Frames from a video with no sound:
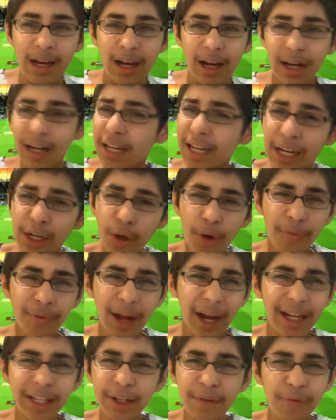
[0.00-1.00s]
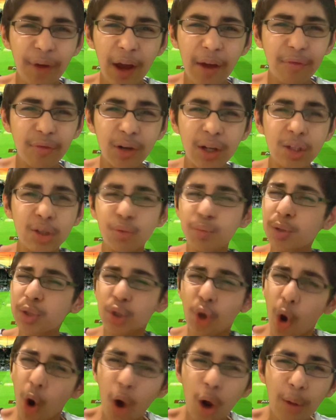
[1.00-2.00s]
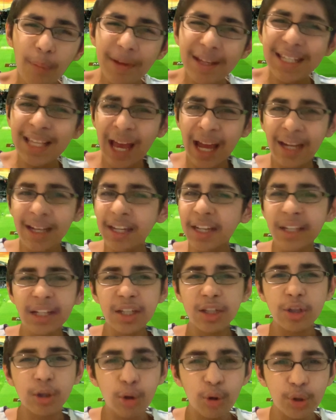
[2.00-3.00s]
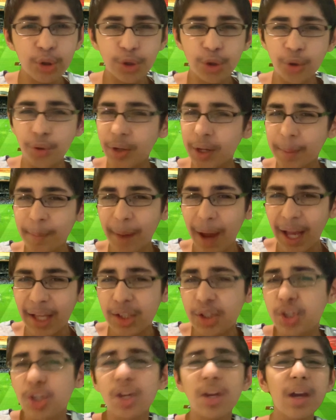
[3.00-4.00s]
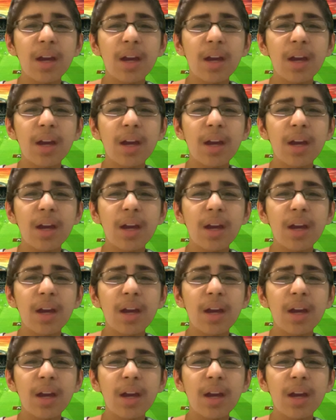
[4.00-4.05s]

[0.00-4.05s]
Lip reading: A lead of 95 runs was always handy in this low scoring match,